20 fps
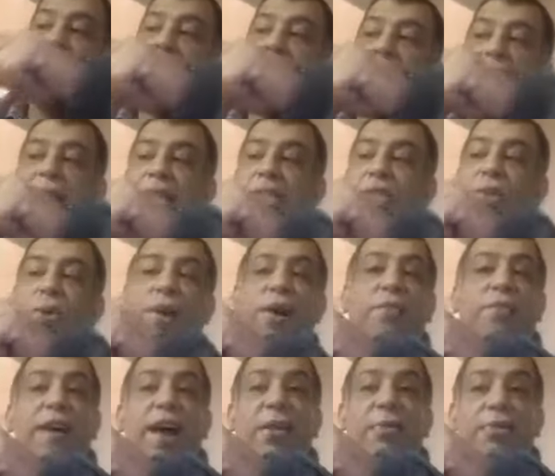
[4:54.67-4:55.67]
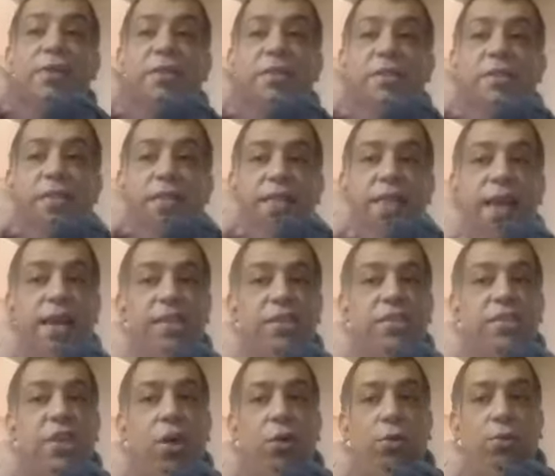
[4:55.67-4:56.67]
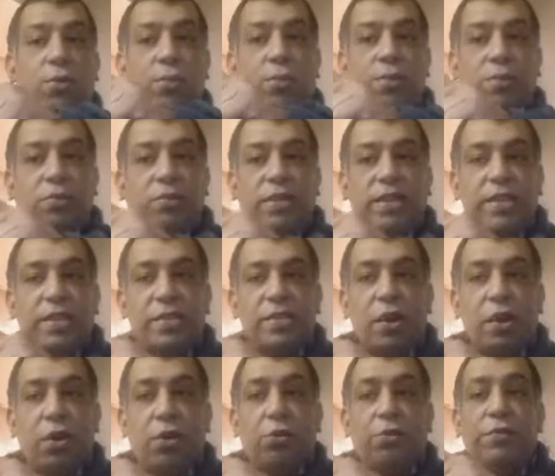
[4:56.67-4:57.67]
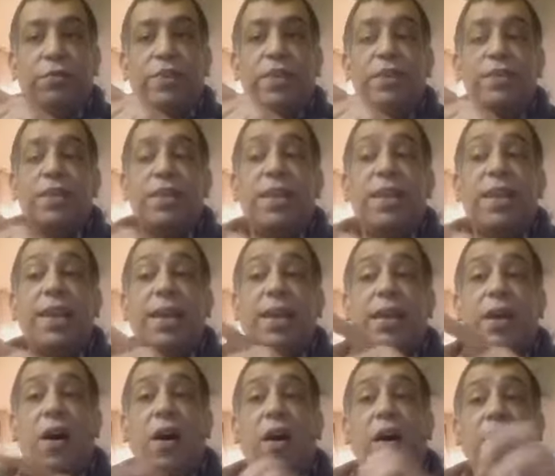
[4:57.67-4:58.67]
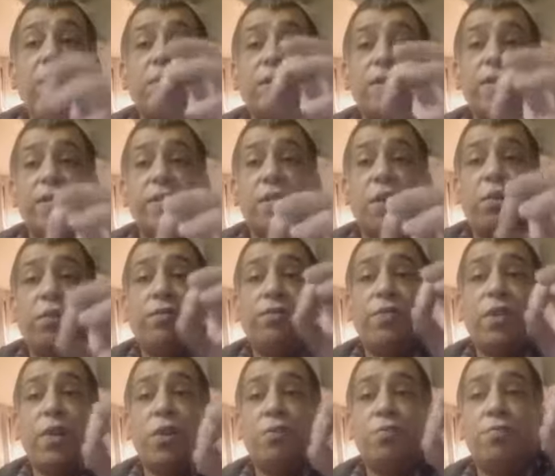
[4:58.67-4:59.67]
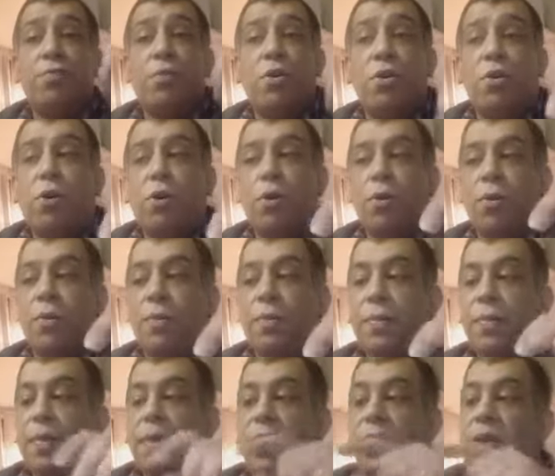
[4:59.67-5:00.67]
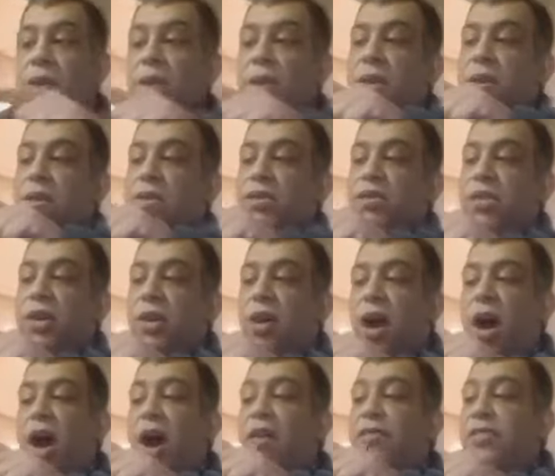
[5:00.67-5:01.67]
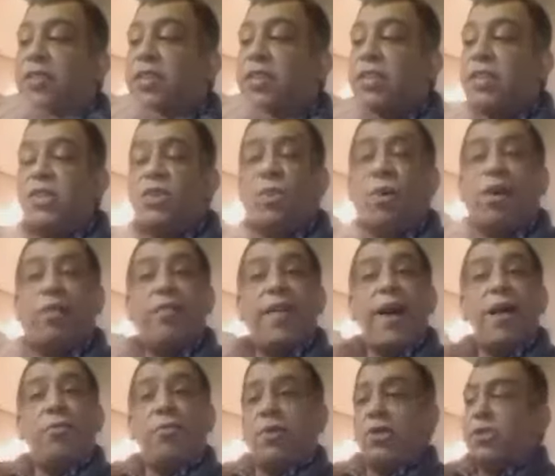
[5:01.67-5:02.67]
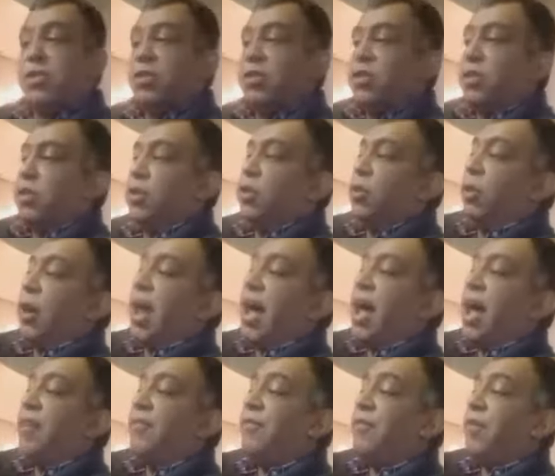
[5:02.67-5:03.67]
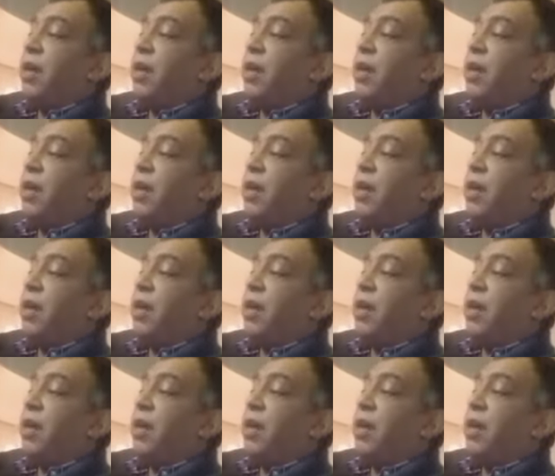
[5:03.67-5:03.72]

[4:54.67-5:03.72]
In 12 hours that salt will dissolve until it can't dissolve no more. So after the 12 hours, you'll have